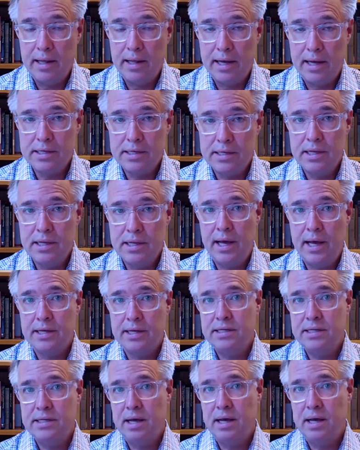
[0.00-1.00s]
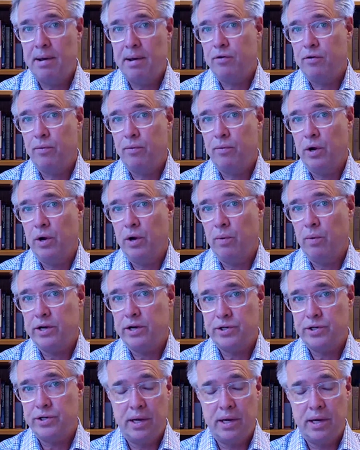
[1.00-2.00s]
That's the next step after
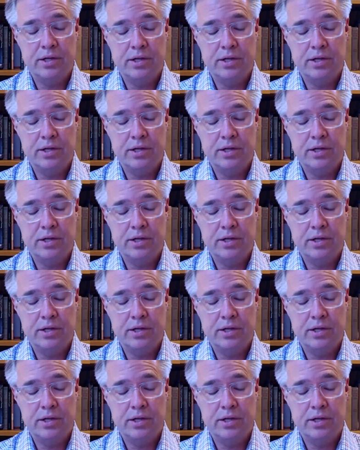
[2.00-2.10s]
regression.